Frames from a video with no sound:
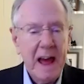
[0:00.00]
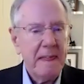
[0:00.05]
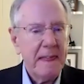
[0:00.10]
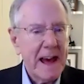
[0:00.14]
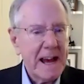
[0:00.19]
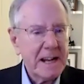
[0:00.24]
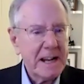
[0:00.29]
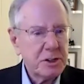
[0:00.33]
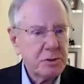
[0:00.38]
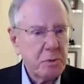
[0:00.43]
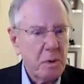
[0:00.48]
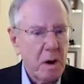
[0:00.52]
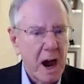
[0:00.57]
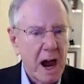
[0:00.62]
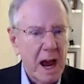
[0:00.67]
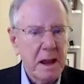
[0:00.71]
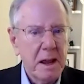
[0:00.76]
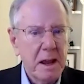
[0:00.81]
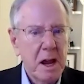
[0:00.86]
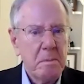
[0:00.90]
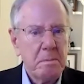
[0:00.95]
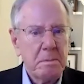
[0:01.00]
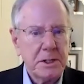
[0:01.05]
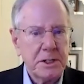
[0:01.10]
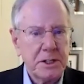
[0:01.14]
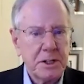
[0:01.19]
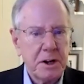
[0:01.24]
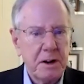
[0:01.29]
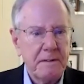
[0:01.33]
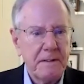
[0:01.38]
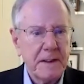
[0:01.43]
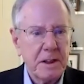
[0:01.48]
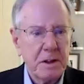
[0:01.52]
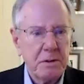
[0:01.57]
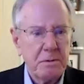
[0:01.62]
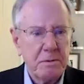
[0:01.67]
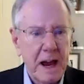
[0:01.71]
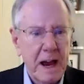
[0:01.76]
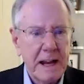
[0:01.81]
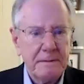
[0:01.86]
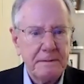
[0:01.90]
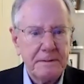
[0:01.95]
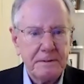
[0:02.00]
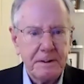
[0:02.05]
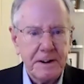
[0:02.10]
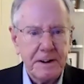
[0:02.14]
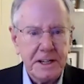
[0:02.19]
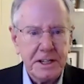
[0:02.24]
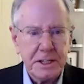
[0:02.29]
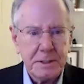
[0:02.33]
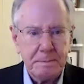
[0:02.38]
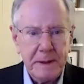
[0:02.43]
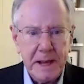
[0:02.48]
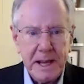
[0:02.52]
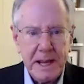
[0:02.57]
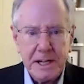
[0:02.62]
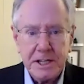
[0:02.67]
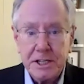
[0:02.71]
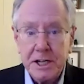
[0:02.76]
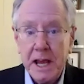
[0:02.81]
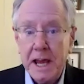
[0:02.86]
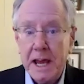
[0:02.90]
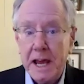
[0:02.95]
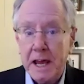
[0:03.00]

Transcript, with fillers: That's why preserving the right of free speech